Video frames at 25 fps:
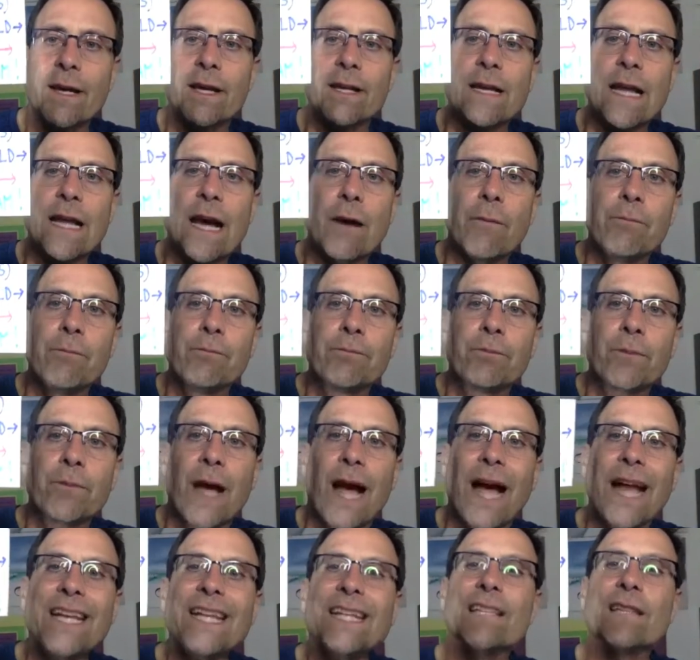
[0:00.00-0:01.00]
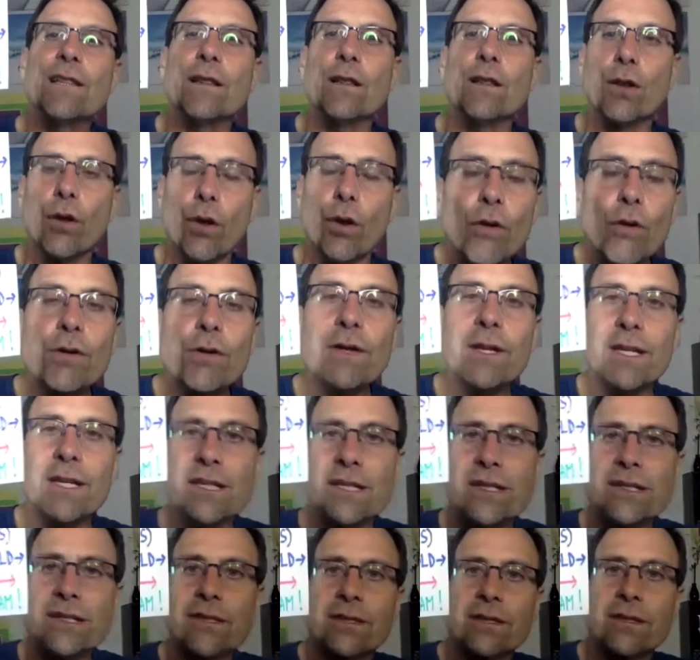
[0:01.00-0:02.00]
Now, I didn't learn
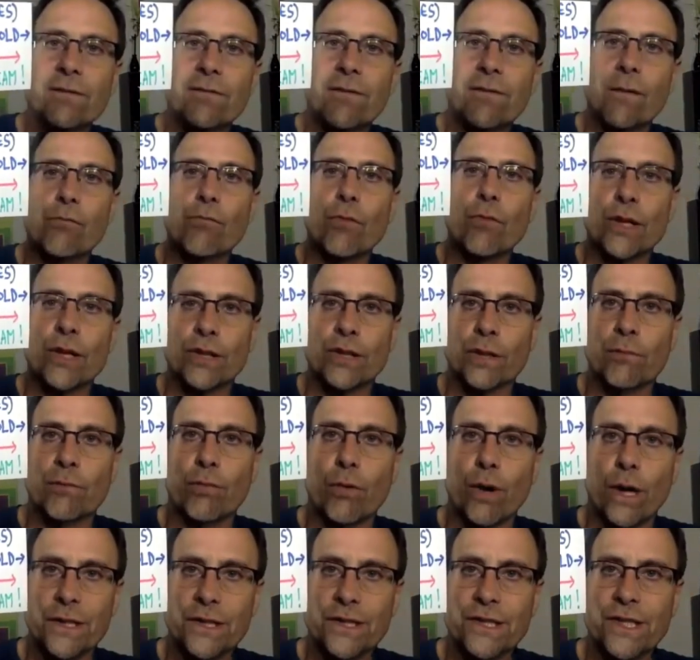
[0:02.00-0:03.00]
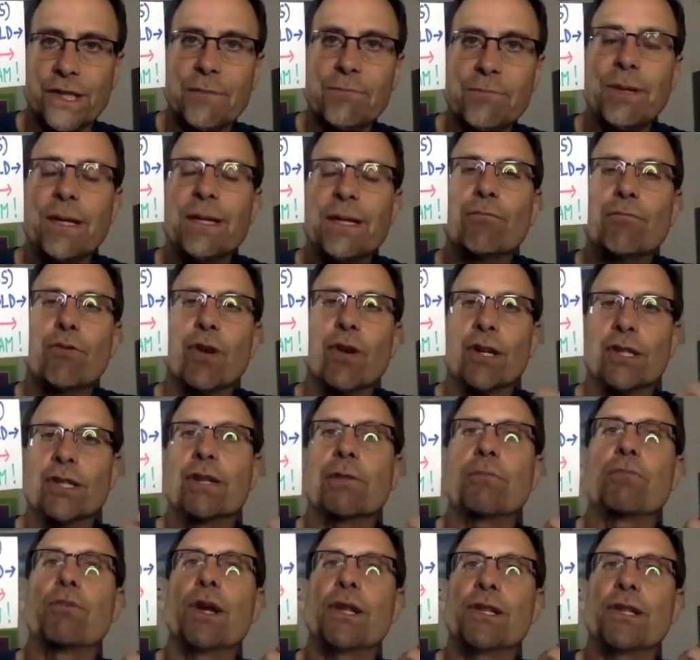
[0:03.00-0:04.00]
this from Russell Brunson, but
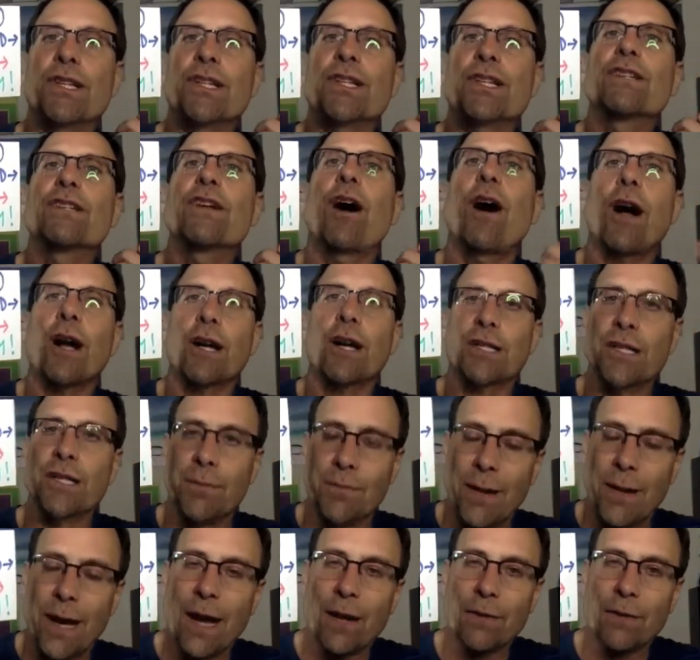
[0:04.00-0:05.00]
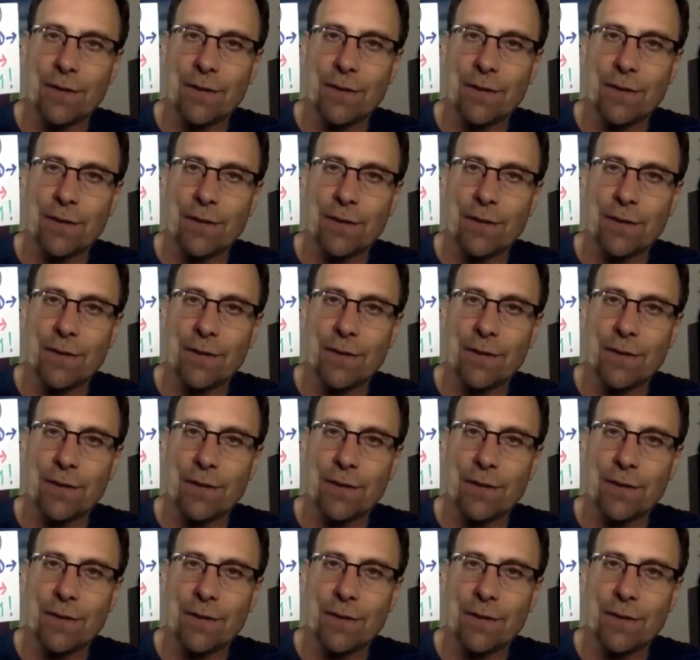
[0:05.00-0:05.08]
Russell Brunson talks about